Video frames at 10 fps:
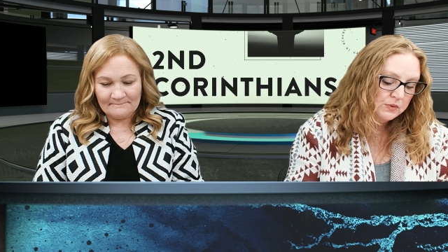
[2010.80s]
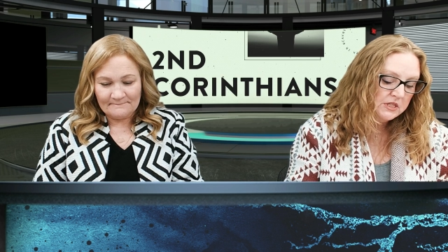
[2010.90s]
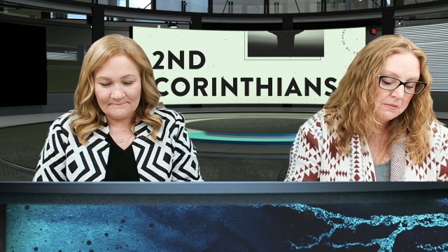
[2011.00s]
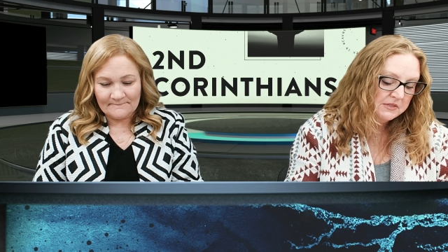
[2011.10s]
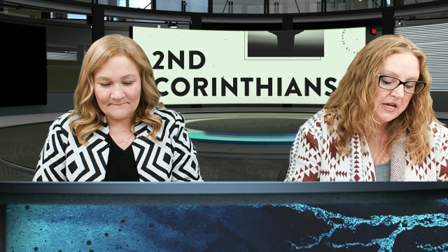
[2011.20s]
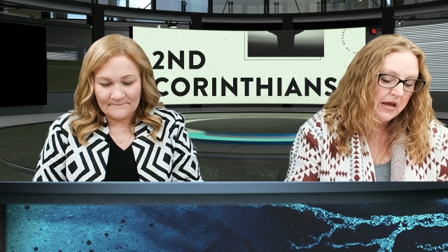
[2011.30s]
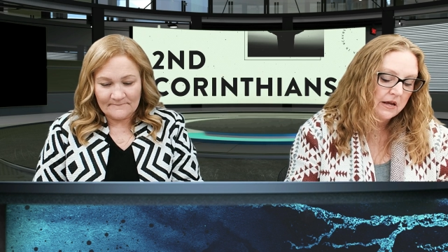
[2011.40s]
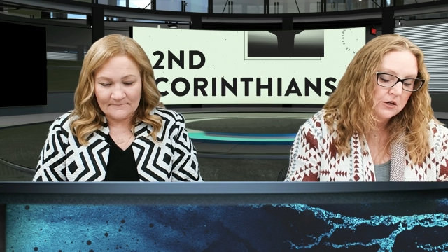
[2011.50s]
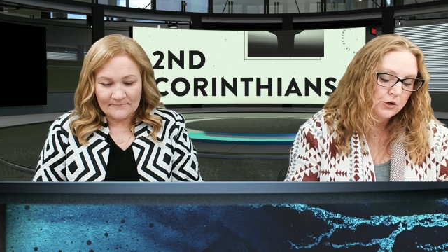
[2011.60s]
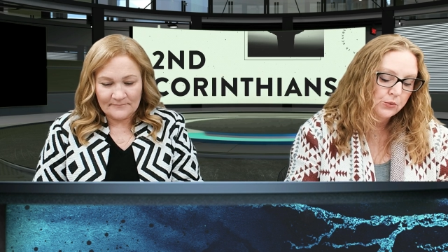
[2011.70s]

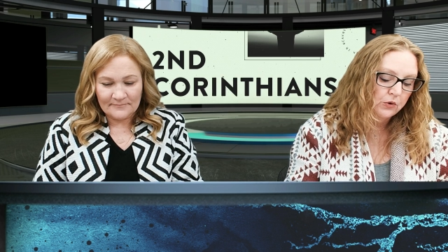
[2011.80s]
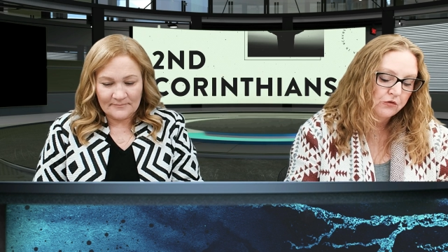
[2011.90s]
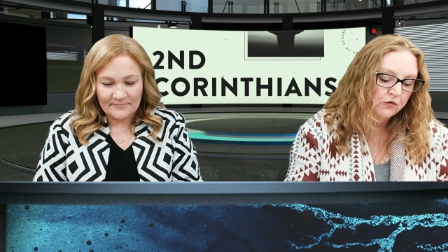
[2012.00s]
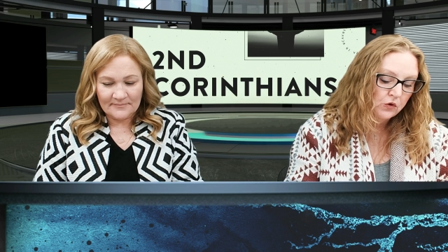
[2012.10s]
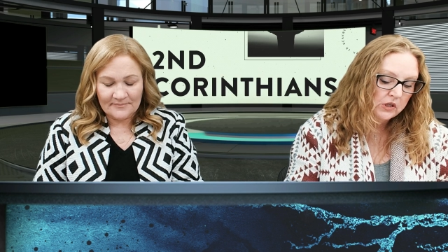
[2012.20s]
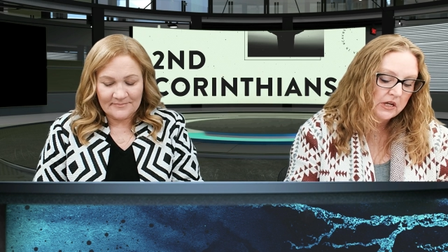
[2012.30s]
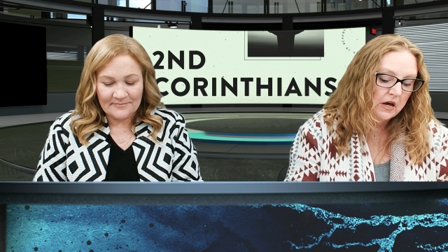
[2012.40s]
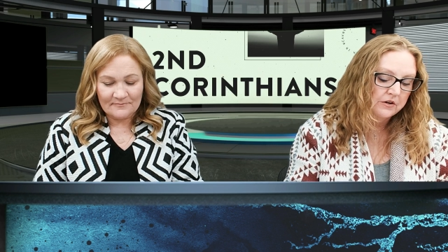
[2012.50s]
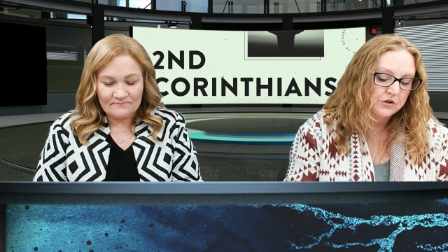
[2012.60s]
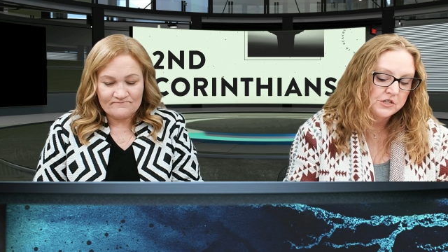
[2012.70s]
Speaker 1: someday you will fully
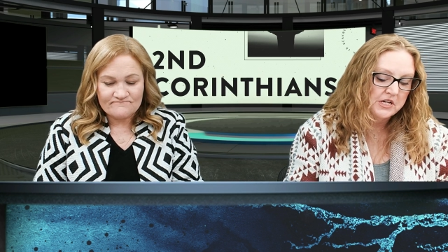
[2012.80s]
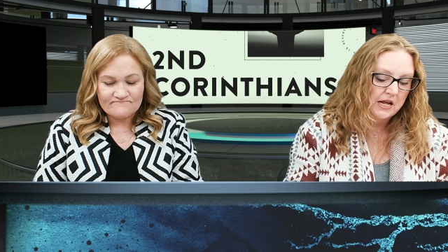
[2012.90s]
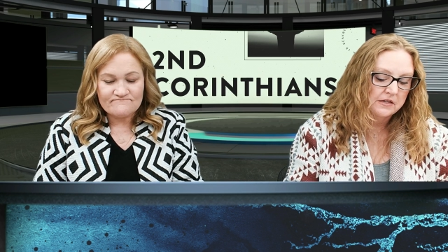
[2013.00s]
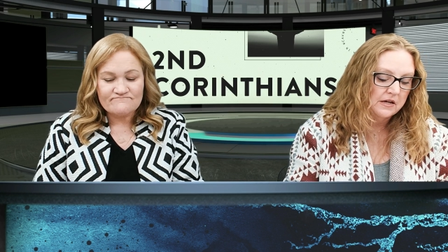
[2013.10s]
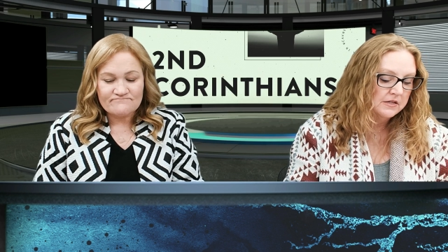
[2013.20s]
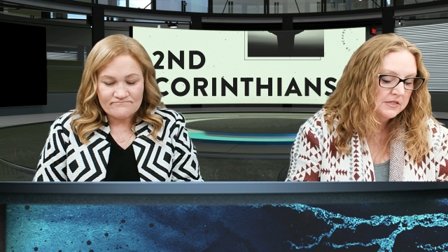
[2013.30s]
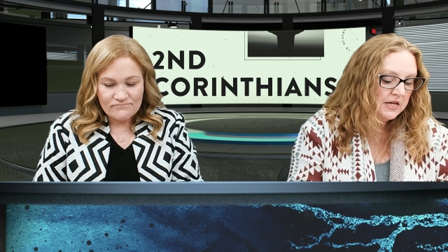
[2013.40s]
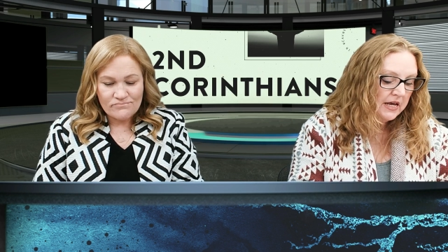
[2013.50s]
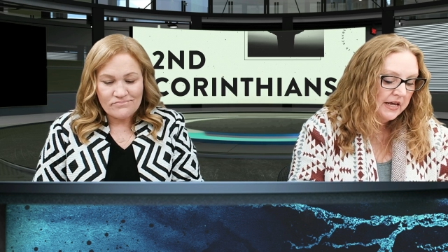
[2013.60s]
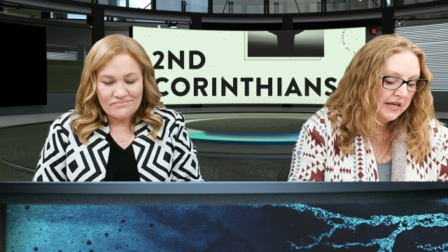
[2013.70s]
understand us,
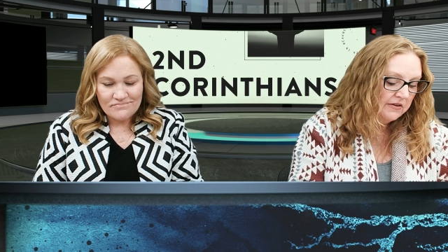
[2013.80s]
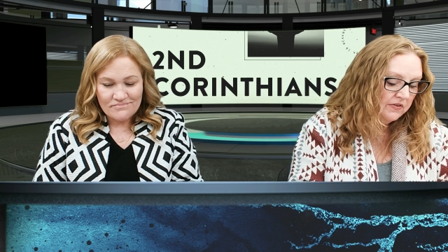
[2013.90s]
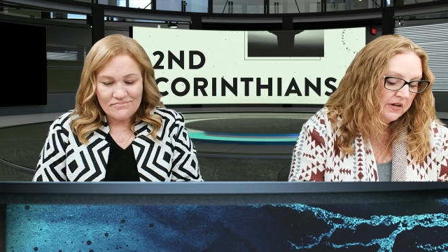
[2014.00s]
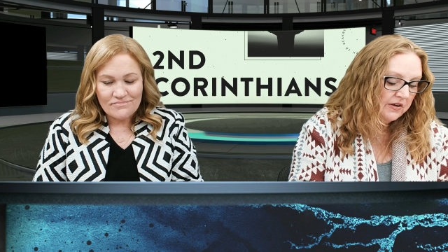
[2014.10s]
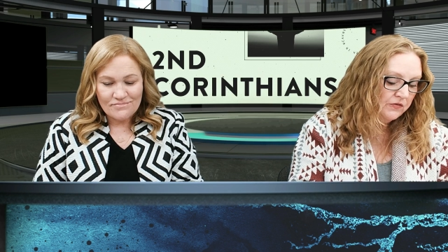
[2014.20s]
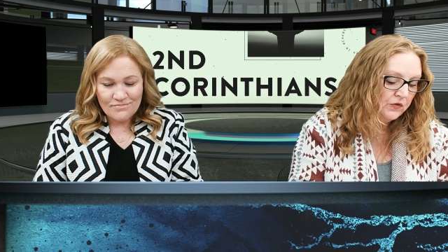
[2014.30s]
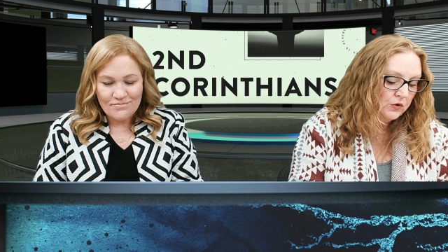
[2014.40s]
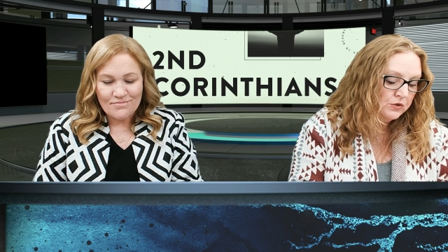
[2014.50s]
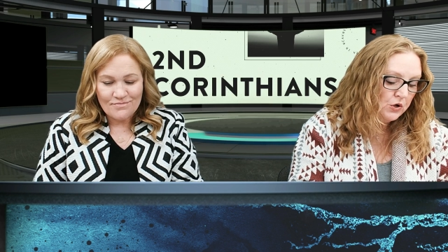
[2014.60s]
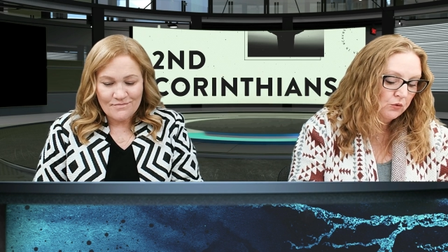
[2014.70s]
even if
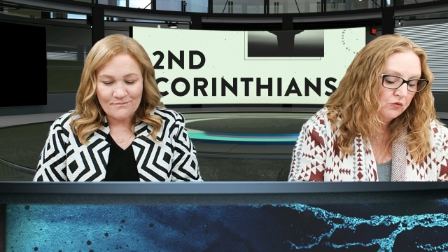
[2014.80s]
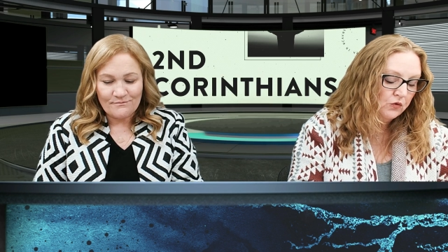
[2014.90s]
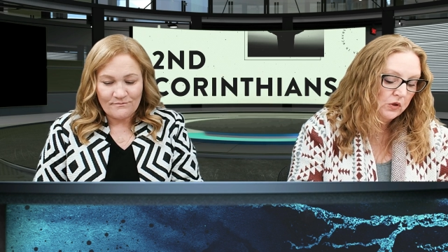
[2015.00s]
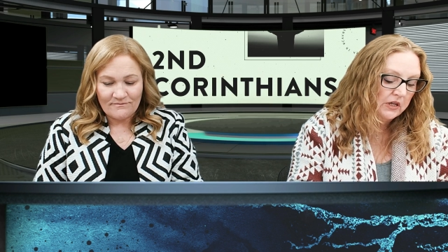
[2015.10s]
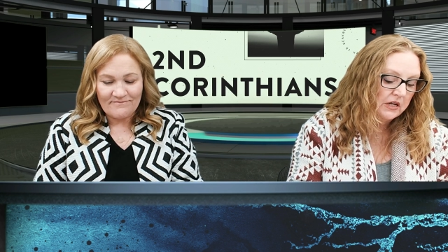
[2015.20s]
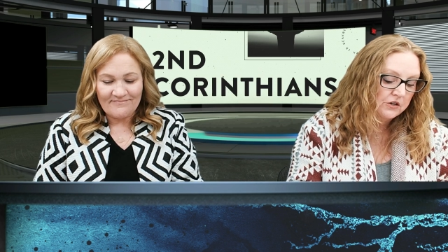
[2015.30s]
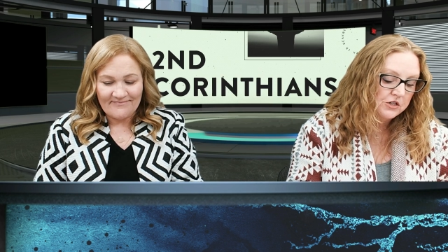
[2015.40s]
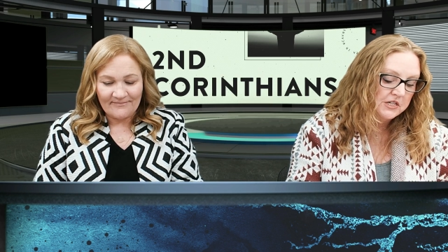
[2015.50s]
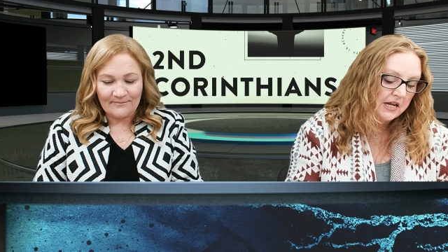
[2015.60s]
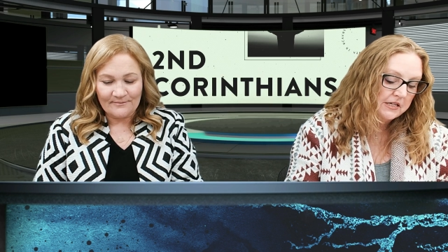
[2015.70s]
you don't fully
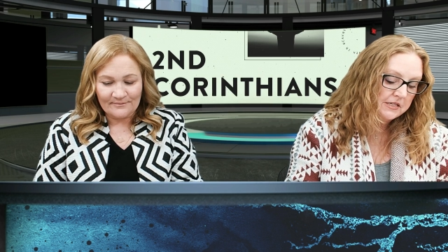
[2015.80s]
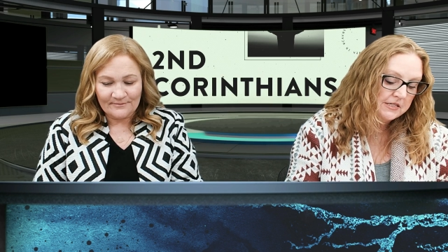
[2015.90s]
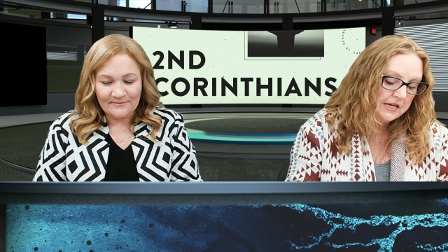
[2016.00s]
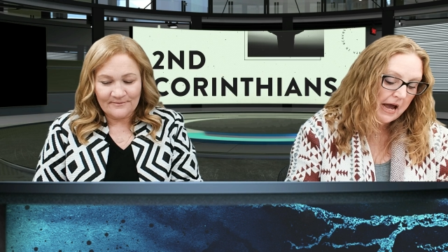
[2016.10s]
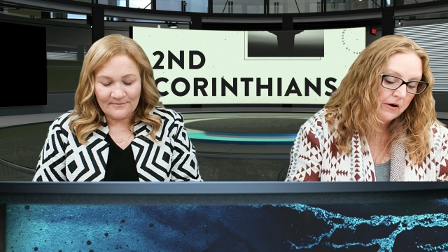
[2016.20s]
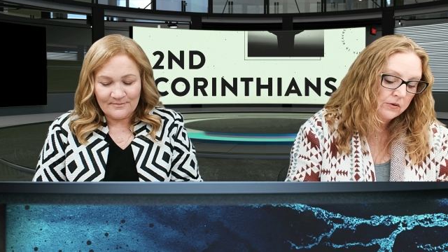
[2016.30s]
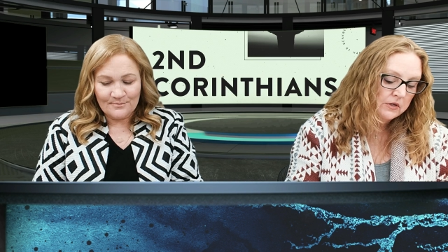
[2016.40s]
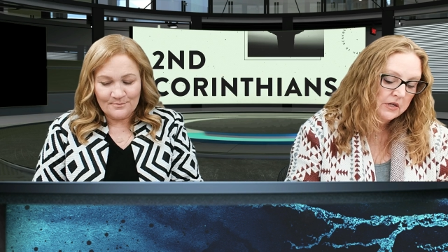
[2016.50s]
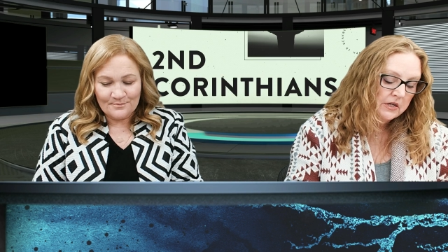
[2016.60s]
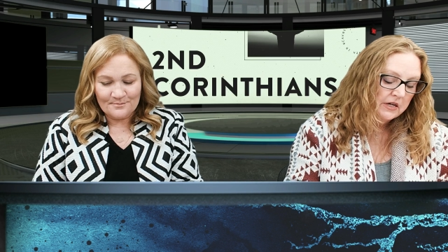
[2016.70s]
understand us now.
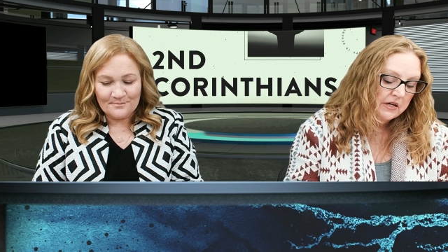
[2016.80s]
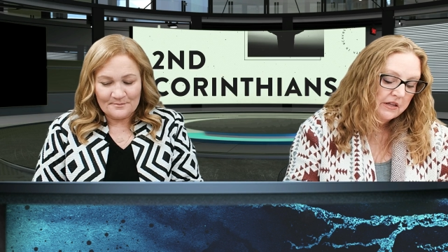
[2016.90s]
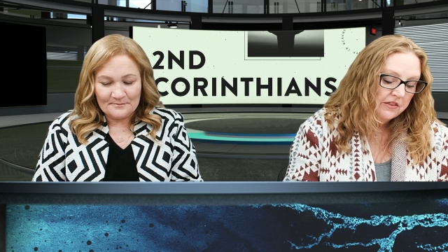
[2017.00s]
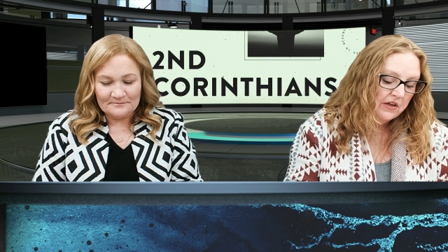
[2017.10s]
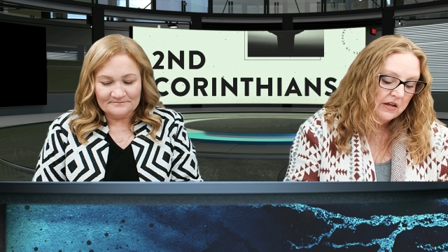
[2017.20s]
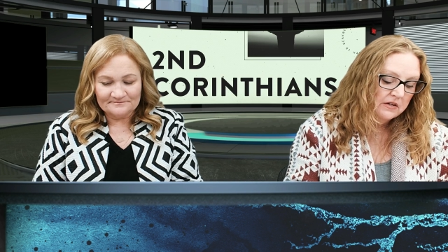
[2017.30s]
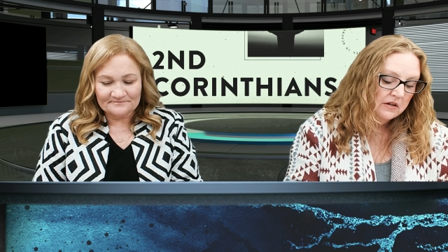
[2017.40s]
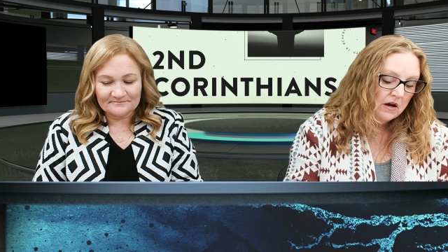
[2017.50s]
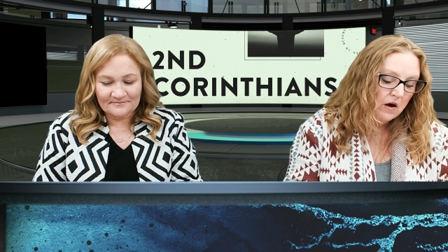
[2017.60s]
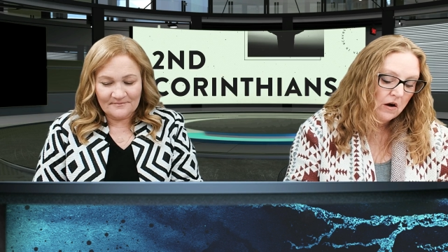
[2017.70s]
Then,
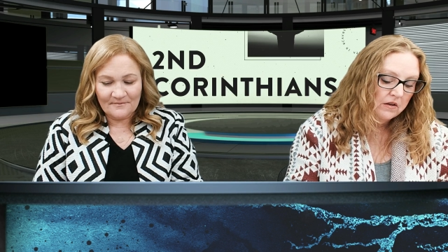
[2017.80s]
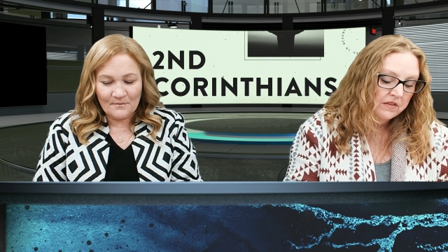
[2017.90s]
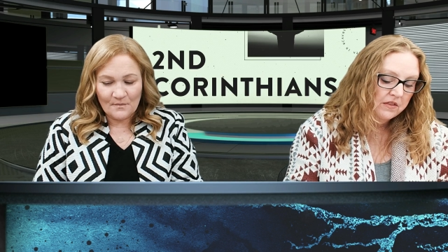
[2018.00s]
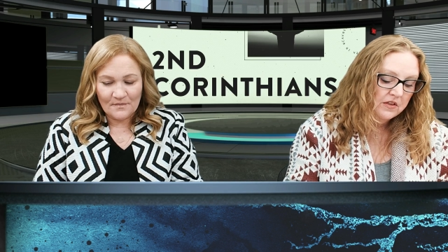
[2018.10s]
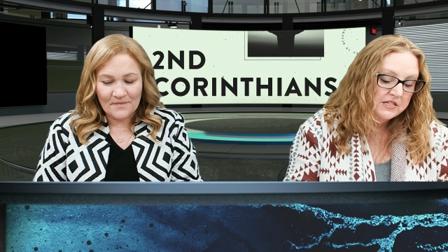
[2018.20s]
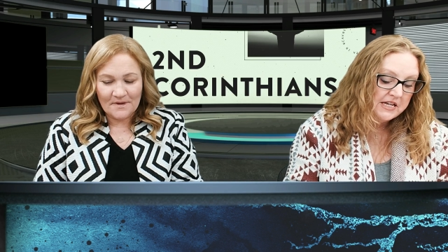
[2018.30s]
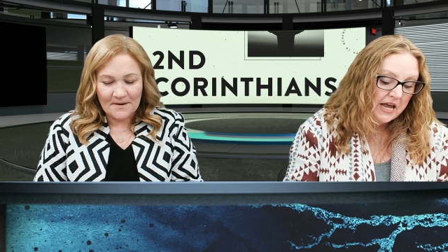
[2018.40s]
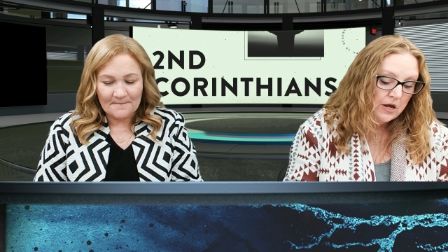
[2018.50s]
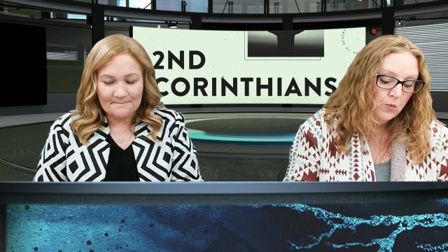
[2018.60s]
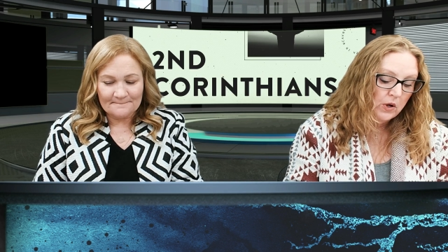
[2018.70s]
on the
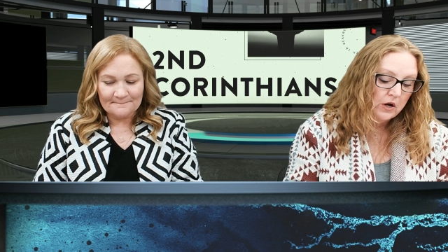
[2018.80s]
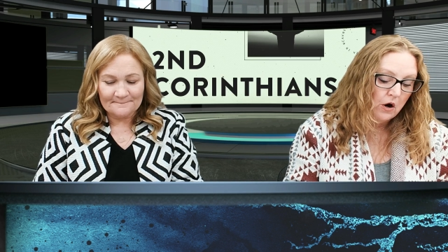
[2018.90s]
day when